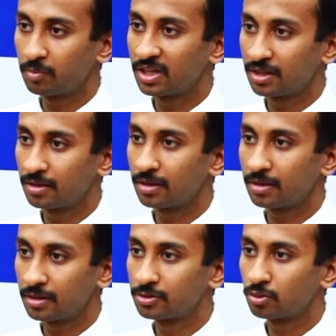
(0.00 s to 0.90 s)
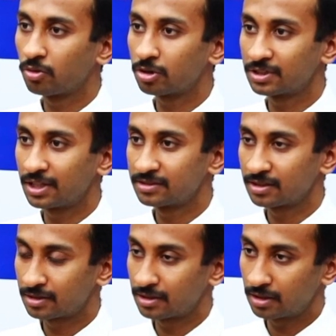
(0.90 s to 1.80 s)
The main issue was that,
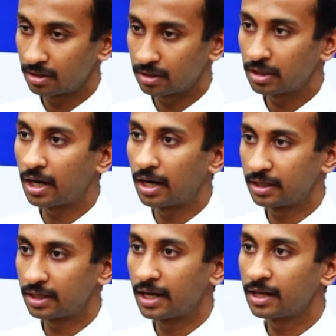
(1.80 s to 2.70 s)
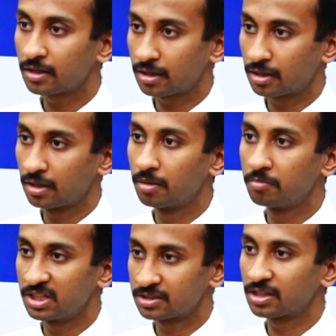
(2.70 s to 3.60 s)
sir, the entire
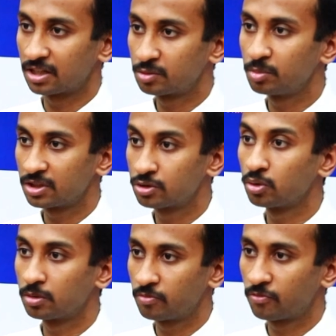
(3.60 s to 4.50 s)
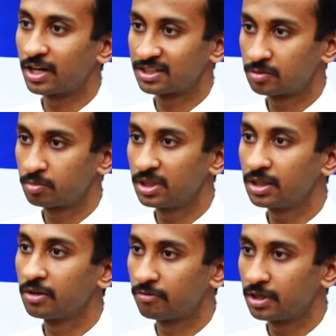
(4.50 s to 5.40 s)
means Kashmir should first be
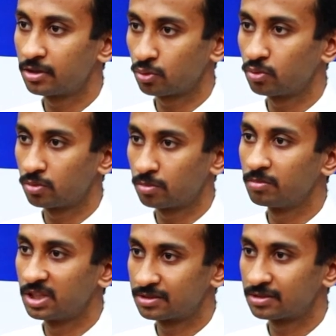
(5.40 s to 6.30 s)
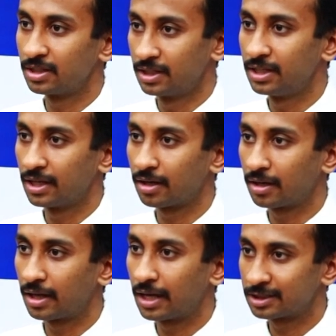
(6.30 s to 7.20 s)
given to means
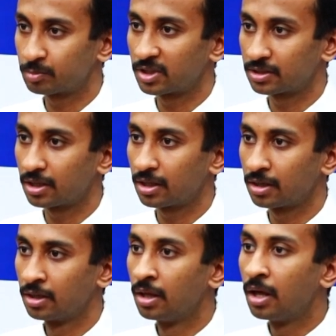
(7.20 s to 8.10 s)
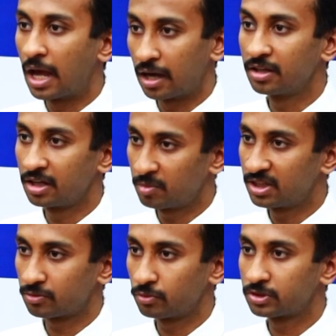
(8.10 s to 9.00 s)
India as per the
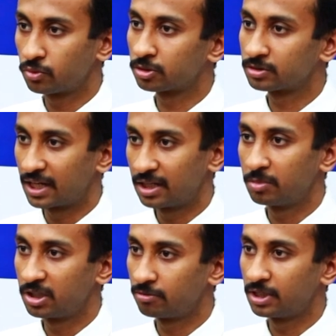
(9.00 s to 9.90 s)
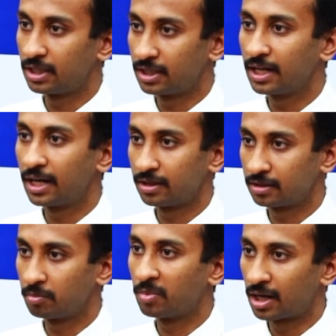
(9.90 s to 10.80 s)
agreement which was signed between India
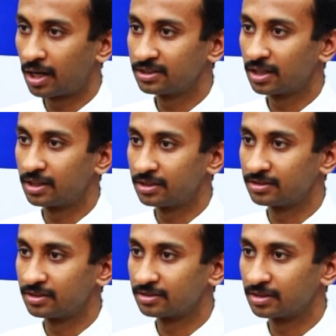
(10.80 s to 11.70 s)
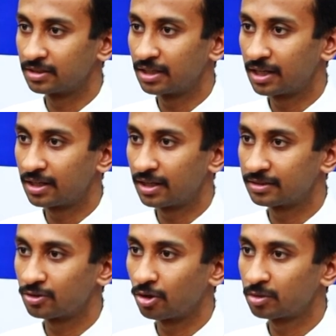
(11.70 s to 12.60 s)
and Maharaja Hari Singh, sir. That
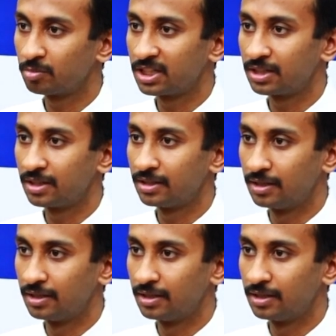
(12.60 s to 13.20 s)
has not been